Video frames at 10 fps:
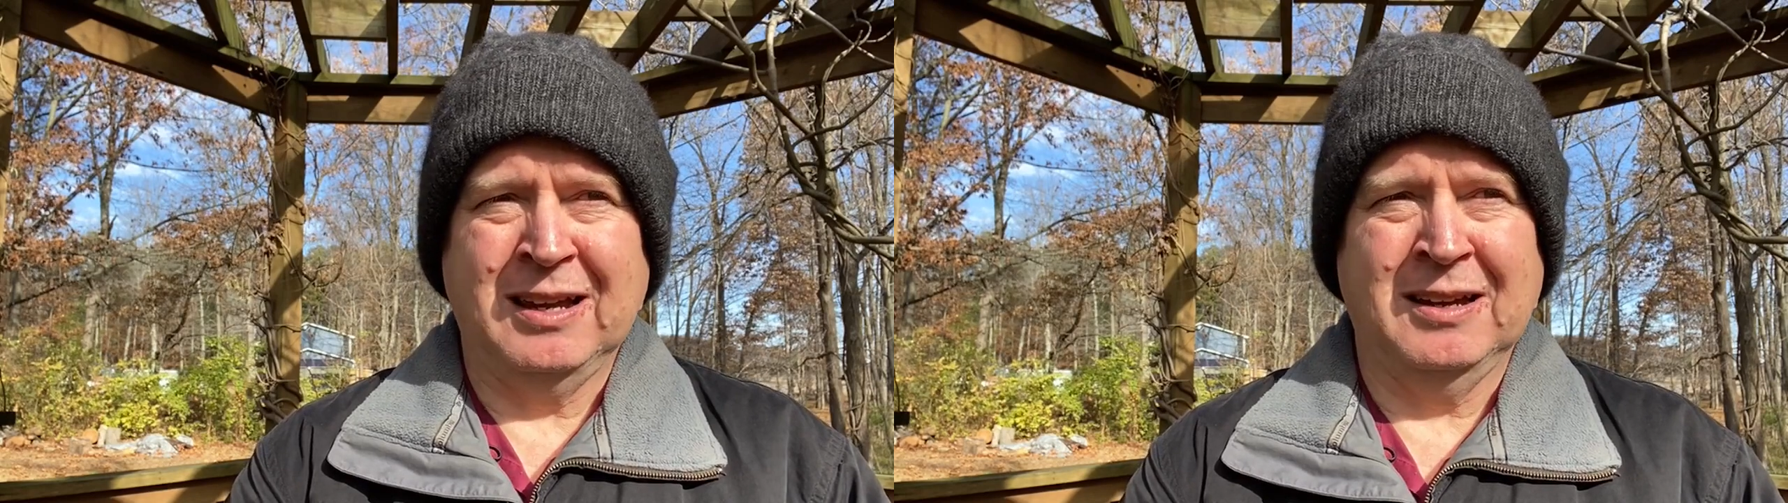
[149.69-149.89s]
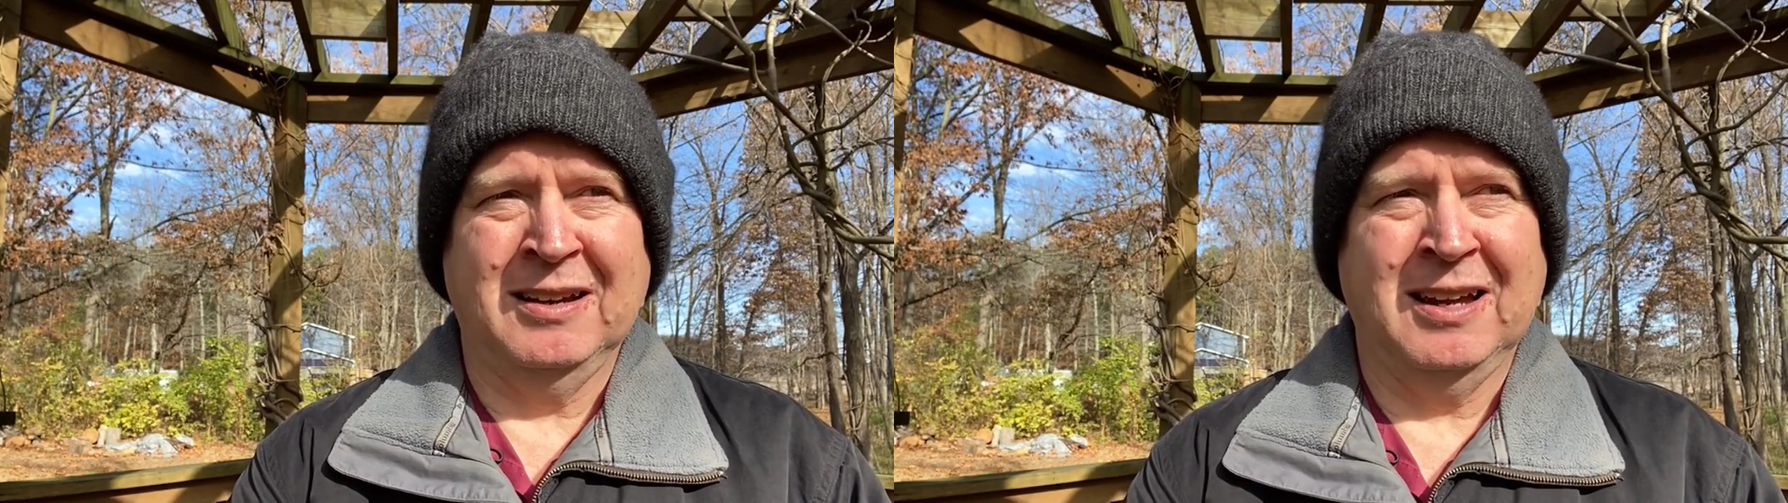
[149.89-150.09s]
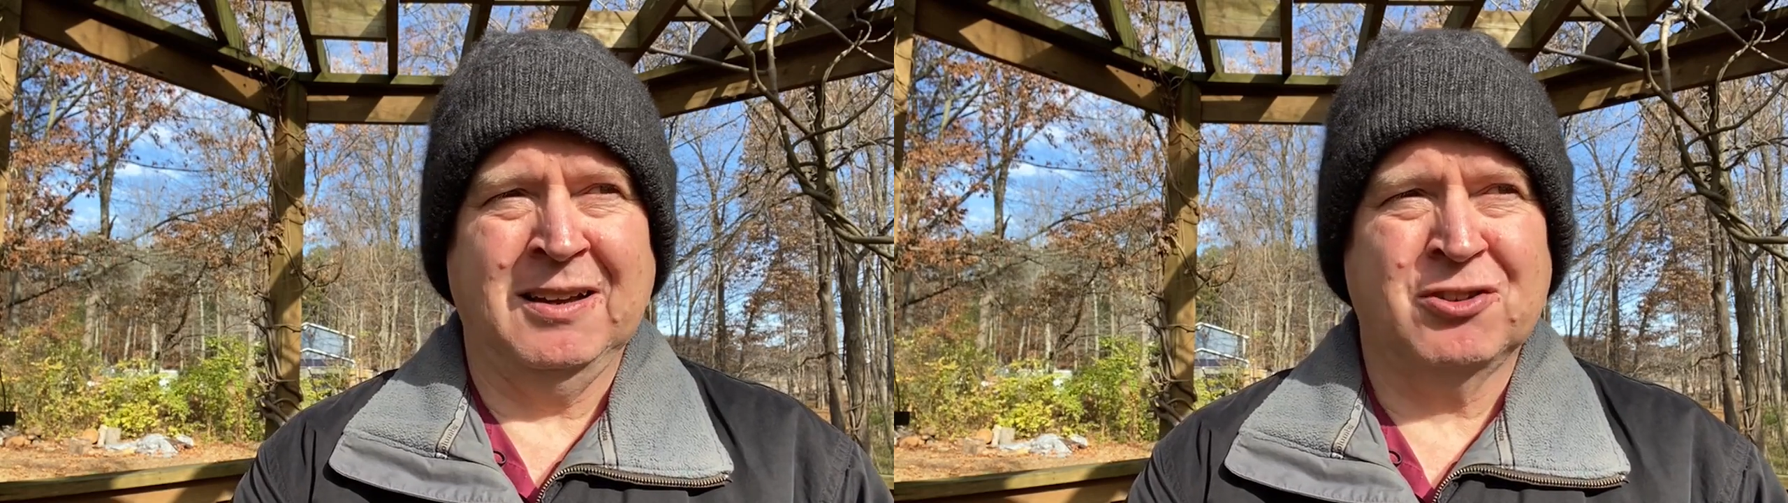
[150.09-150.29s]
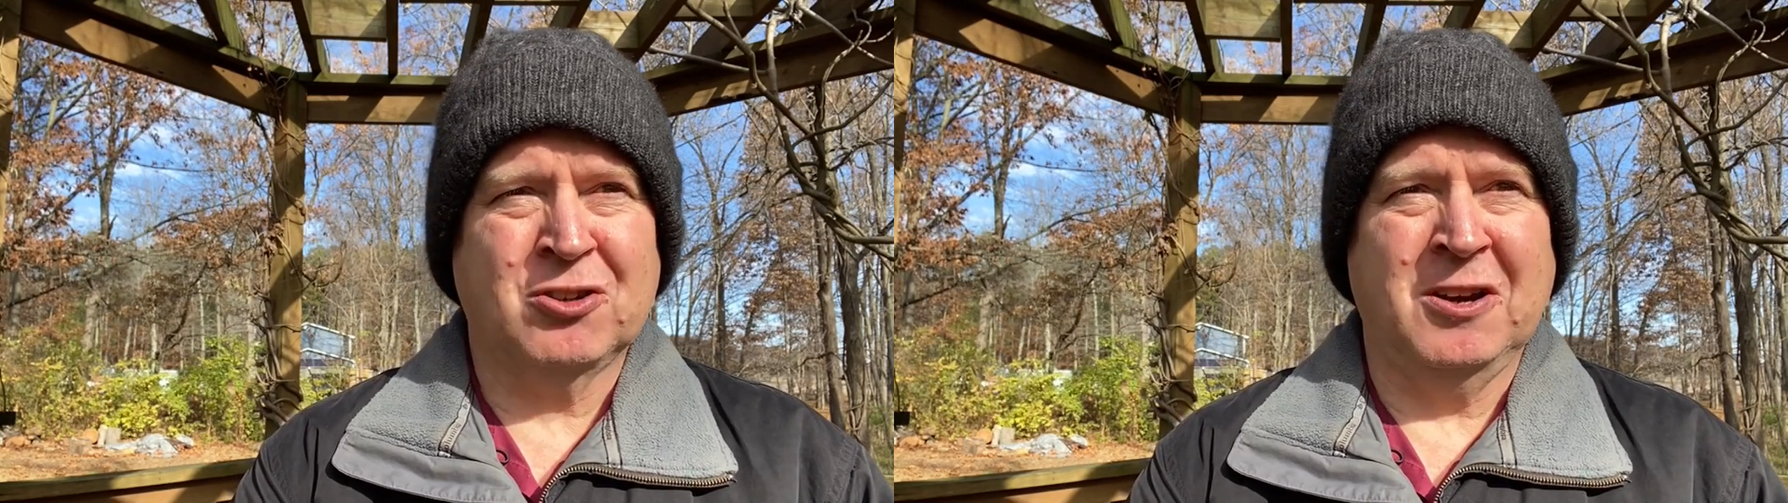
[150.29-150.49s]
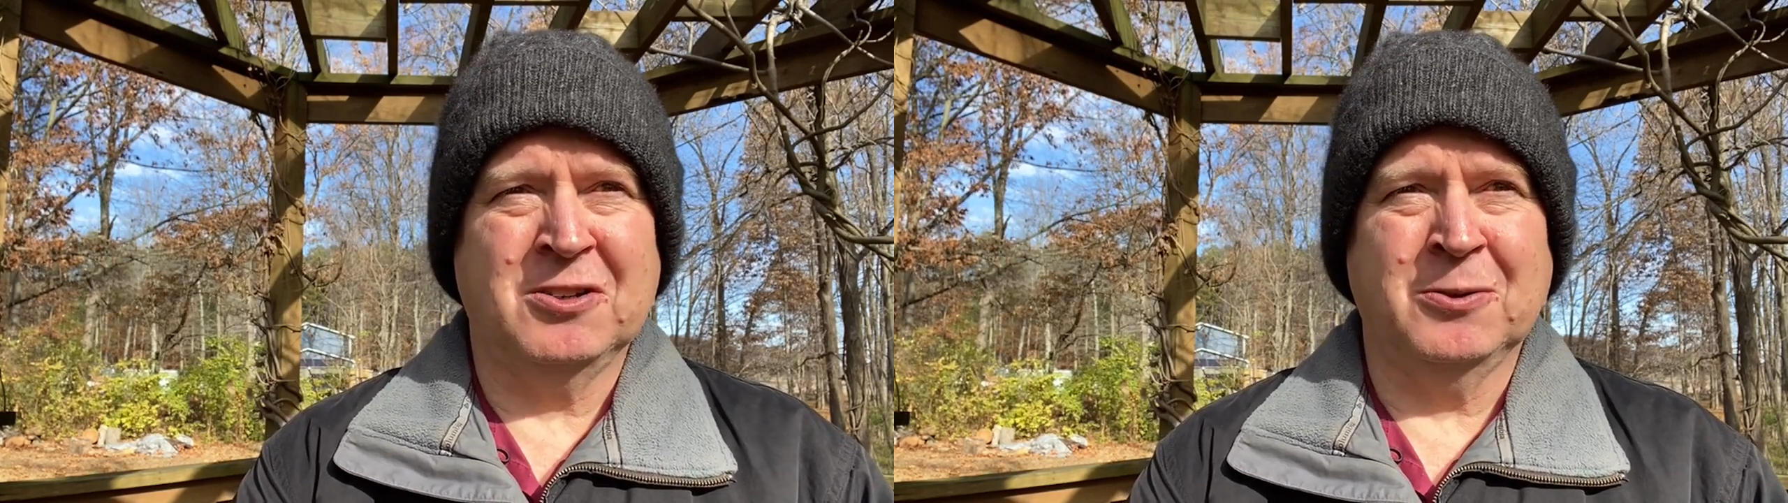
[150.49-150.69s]
and have
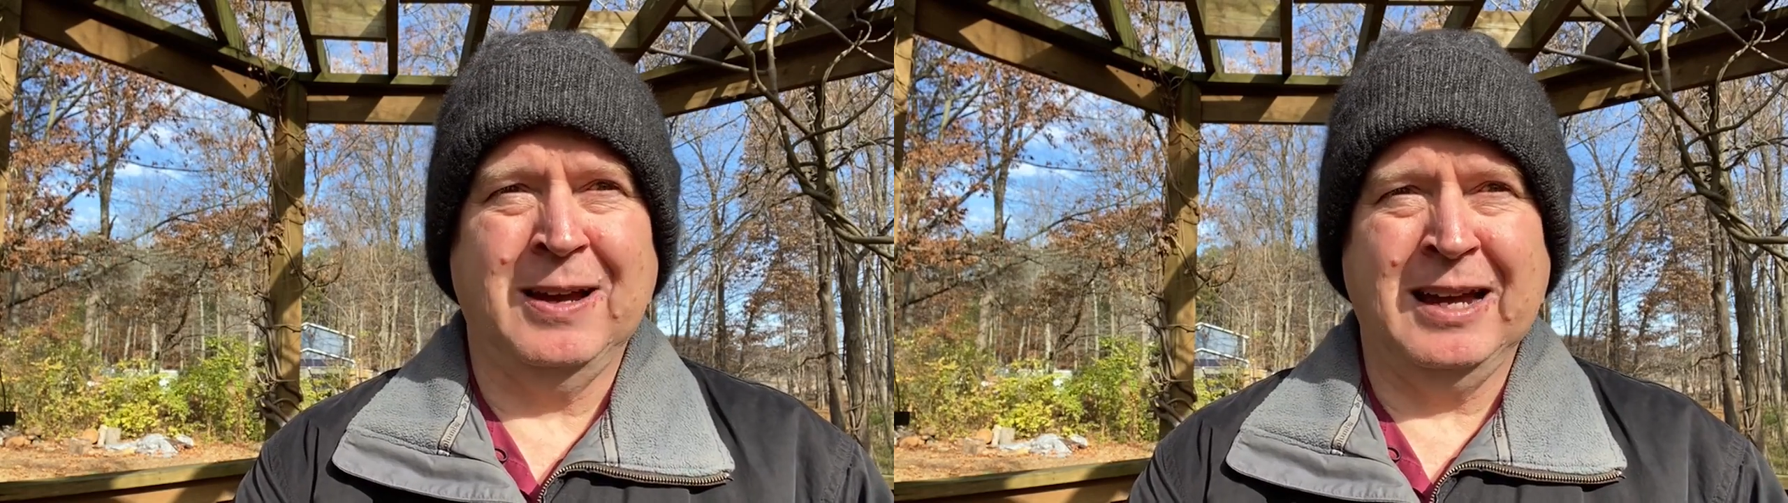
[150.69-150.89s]
sought to